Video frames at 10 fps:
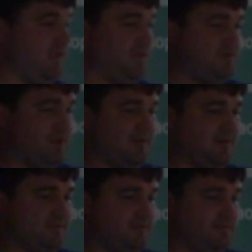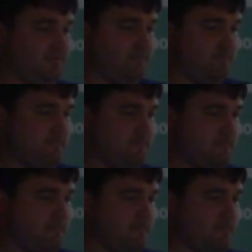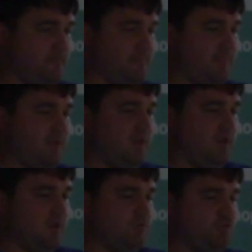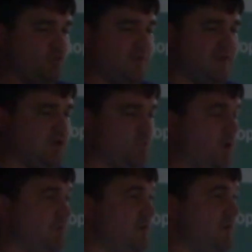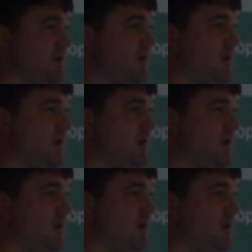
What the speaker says: HTML system, do we need to worry